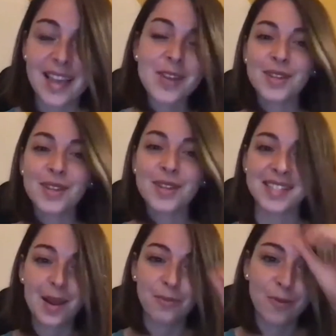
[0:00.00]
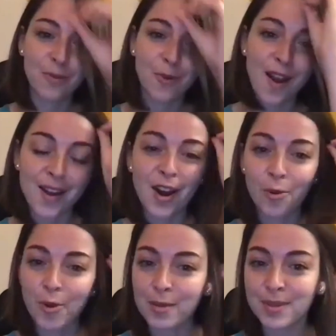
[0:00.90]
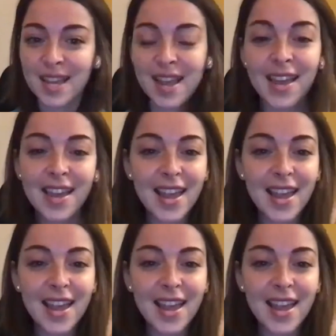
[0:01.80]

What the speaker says: that you can sign up for on our website.